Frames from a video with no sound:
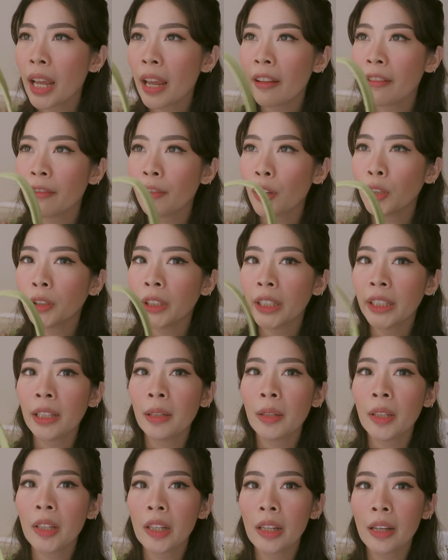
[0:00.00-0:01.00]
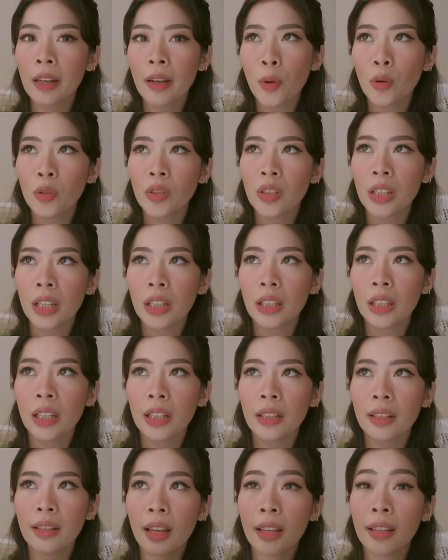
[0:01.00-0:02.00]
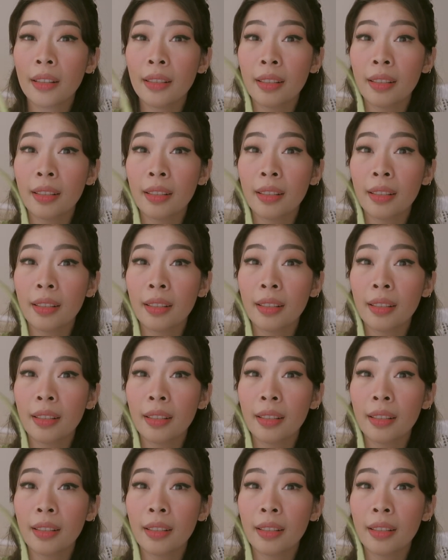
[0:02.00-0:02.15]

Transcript: I've already posted this sa